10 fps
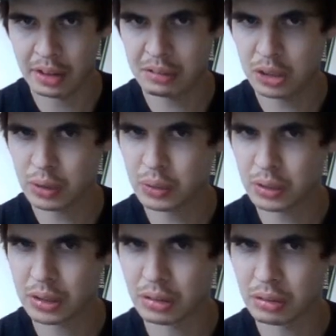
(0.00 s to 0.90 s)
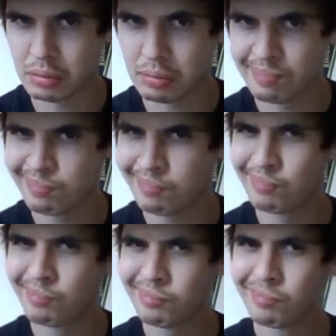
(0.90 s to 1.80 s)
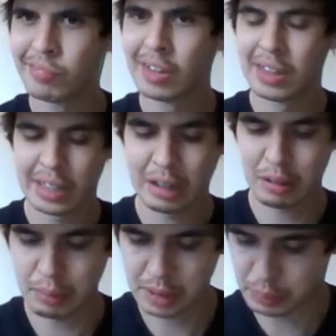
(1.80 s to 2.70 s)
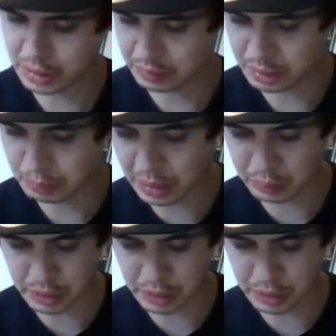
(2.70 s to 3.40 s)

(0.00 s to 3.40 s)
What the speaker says: I think it was 2022. Can't remember specifically, but